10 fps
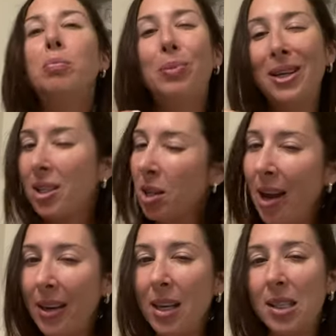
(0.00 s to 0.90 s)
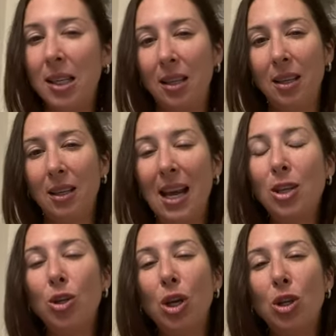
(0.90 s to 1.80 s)
but it's not easy.
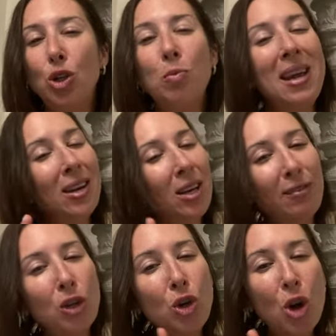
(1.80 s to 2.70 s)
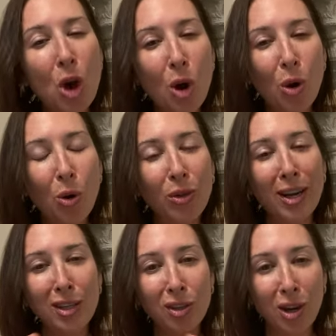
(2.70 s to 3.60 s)
And, and you may not even know that
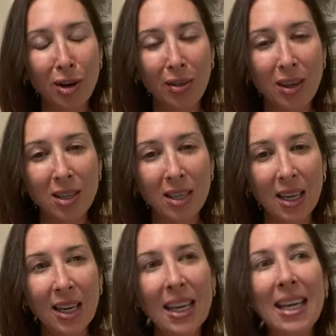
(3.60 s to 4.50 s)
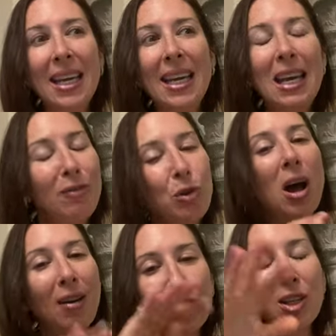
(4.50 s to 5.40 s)
it's not authentic if you
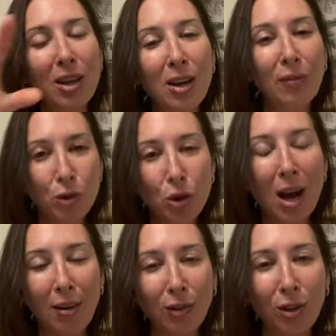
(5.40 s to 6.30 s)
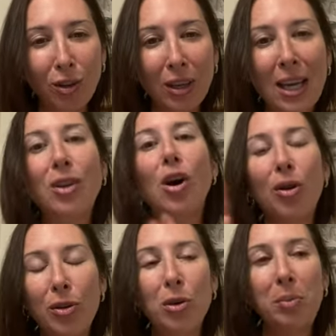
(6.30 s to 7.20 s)
haven't done enough travel in
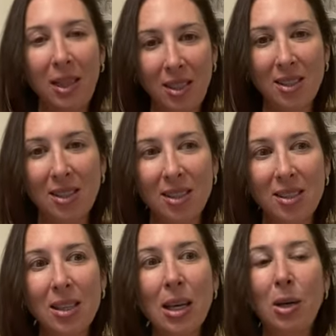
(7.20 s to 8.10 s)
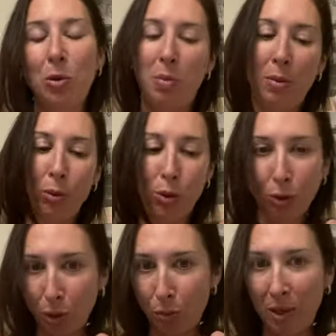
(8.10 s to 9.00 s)
other places where people
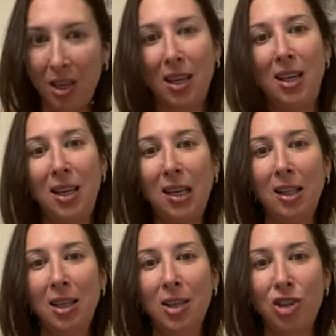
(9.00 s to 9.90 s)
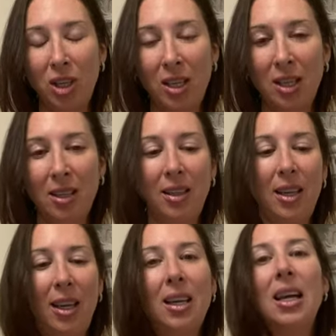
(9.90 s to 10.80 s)
don't speak any English in
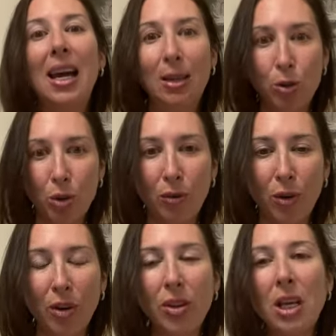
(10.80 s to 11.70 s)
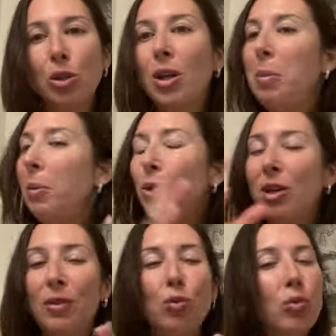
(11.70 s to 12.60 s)
Italy and so forth. So a lot of people don't
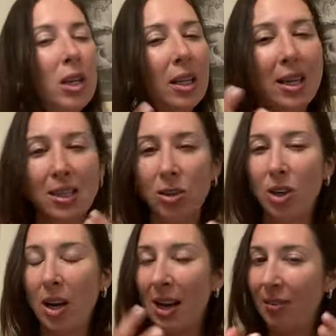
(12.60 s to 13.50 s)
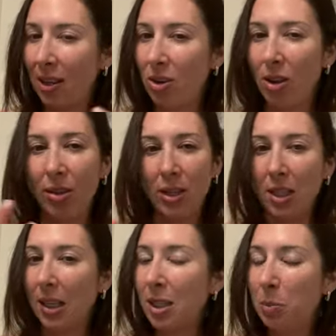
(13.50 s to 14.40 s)
even realize they're not having an authentic
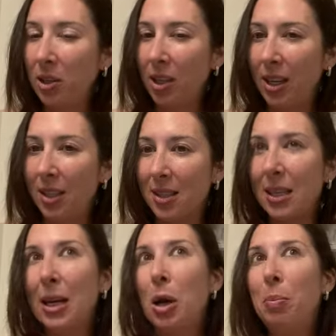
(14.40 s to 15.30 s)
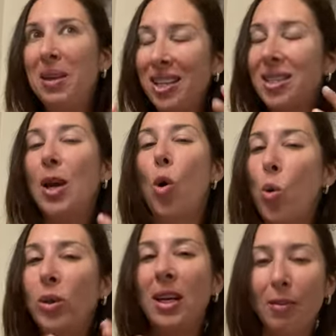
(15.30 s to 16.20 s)
experience because they
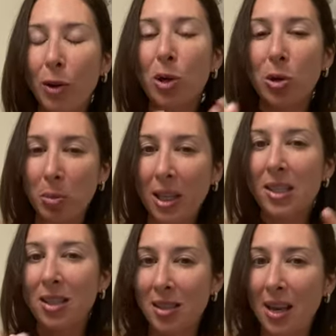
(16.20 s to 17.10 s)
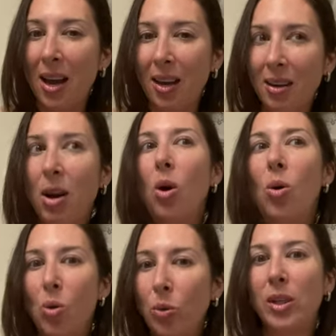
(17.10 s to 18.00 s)
only ever go to places that
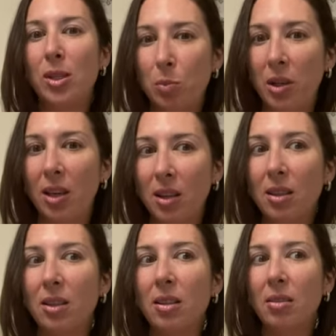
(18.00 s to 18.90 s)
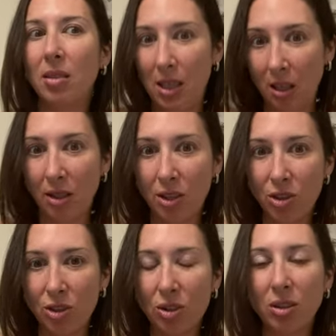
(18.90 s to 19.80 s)
only speak
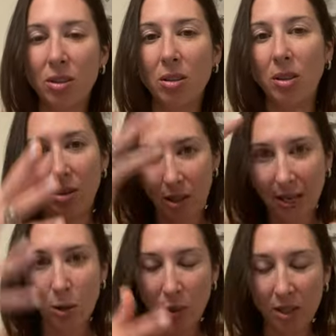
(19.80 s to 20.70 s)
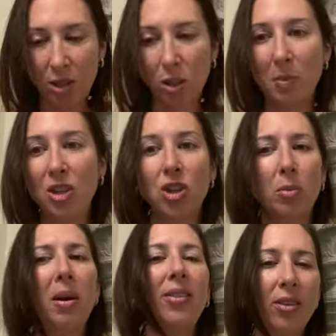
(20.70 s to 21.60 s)
English like the ones I just mentioned,
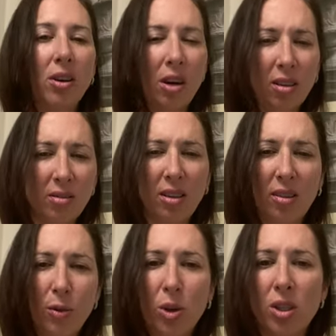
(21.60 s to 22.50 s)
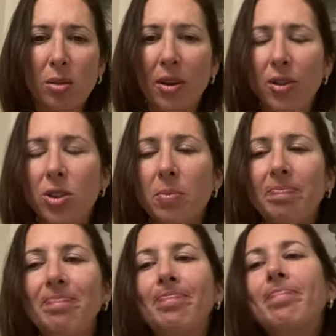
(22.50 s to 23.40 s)
but there are there are of course some others.
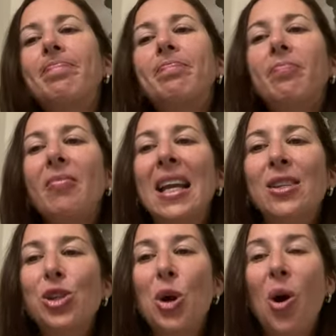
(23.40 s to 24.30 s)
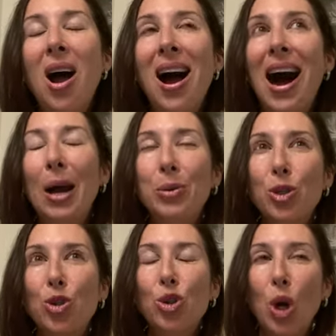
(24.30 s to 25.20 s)
And so I was
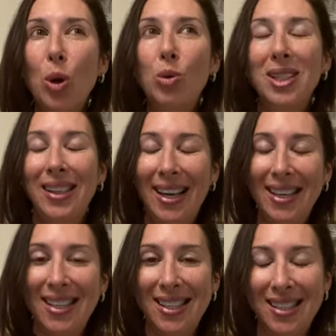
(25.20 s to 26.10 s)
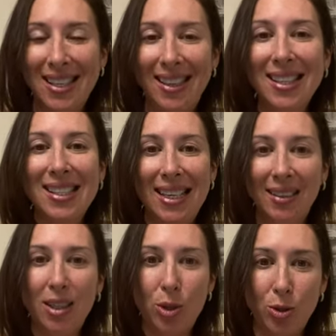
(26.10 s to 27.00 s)
so delighted to see that
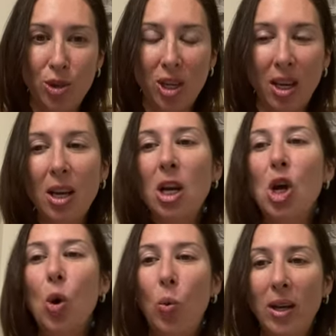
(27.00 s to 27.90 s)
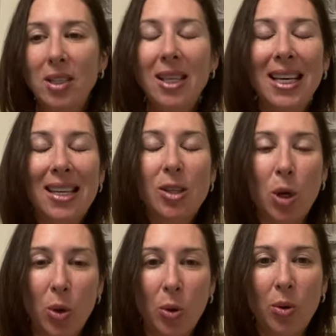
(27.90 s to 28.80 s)
Stanley Tucci went to his
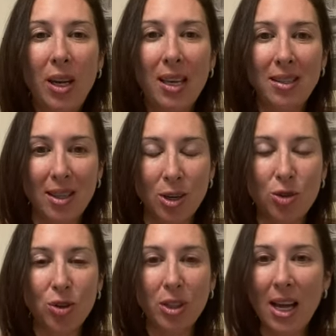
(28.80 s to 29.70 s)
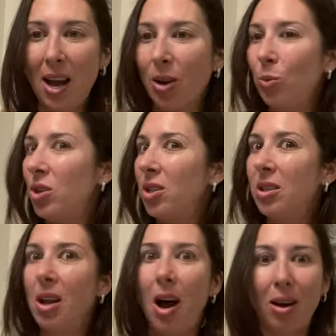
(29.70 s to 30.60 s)
own ancestral town, which is
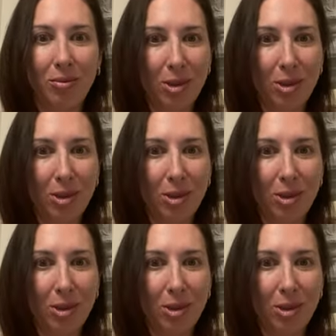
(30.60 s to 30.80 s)
not